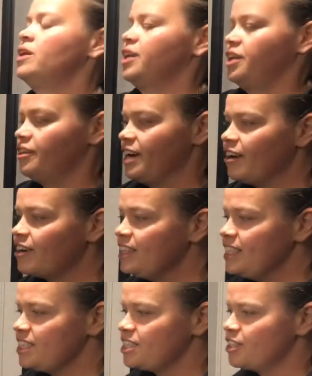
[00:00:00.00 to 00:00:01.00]
Your air
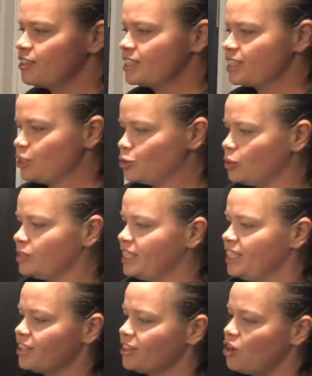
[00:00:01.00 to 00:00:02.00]
conditioner is controlled
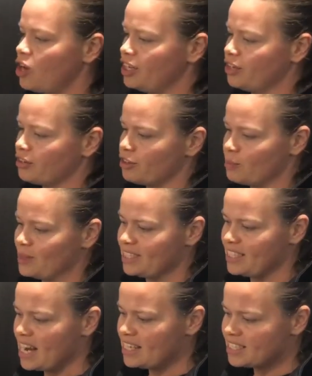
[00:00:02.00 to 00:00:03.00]
here on your
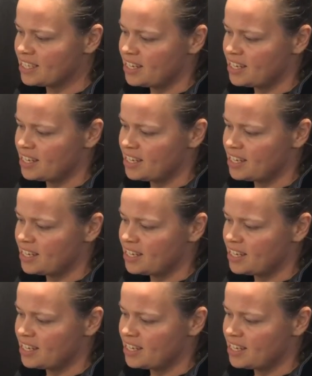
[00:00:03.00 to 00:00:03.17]
thermostat.